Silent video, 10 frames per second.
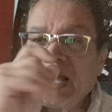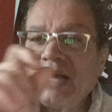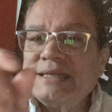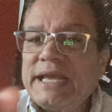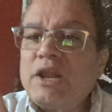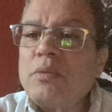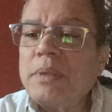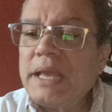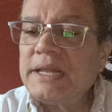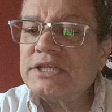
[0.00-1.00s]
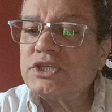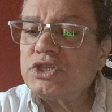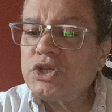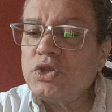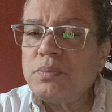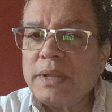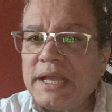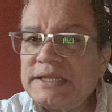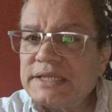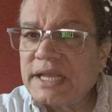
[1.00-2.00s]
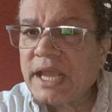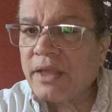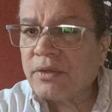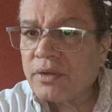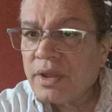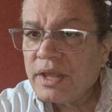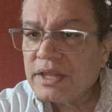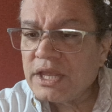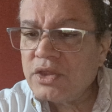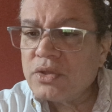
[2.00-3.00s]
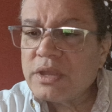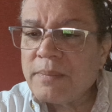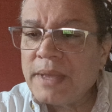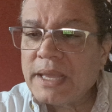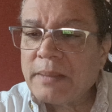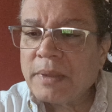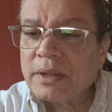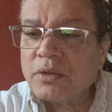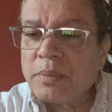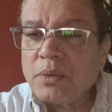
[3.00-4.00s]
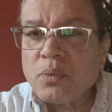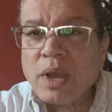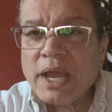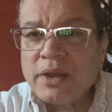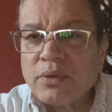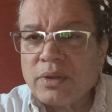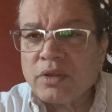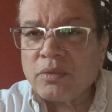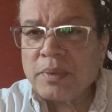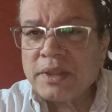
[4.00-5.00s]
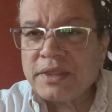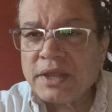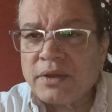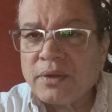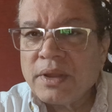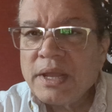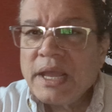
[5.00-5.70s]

A dado blade is two blades together that you can make them a little bit wider, a little bit thinner.